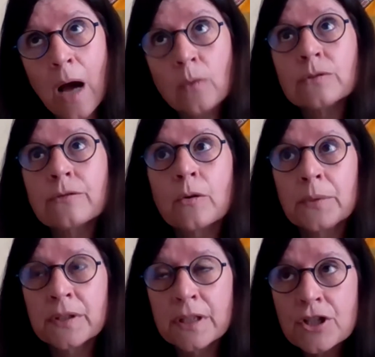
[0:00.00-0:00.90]
out of
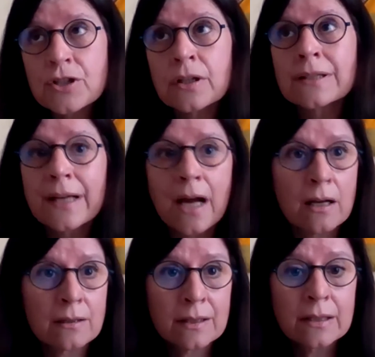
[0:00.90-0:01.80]
competition at
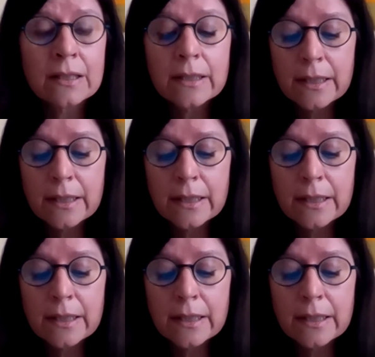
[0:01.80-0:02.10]
Cannes